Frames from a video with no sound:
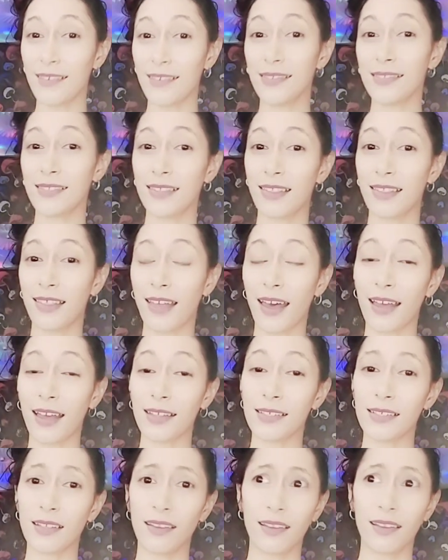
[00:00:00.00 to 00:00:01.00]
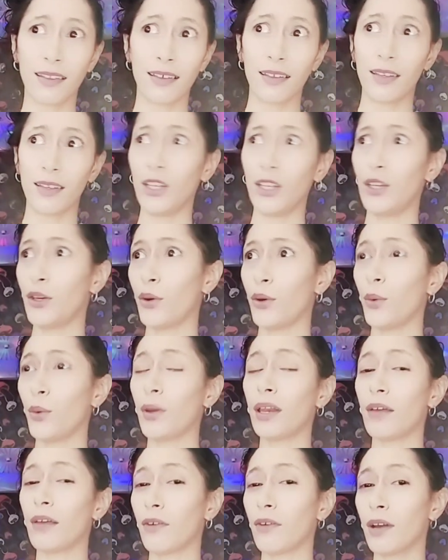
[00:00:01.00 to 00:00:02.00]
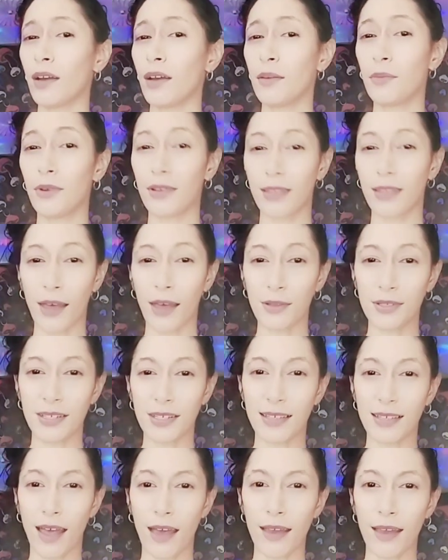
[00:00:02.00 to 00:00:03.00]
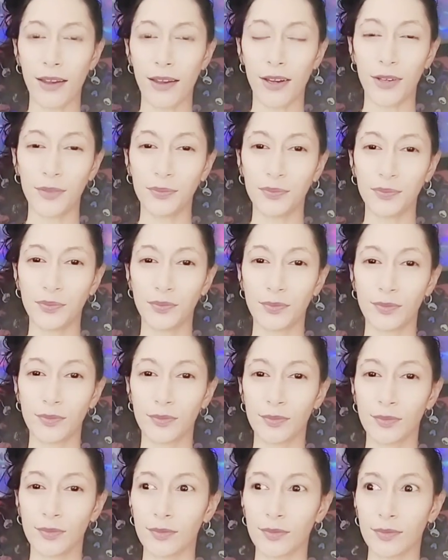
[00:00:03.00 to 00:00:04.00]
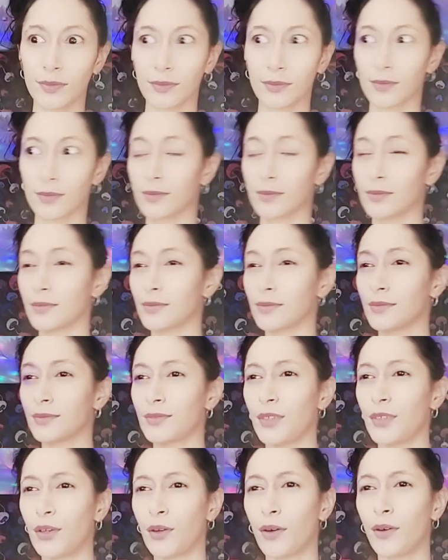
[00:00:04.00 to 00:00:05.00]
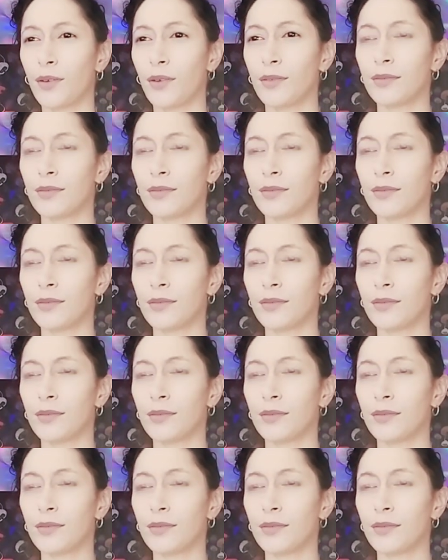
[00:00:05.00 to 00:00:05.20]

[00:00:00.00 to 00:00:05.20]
that, you know, whenever I'm without desire, you know,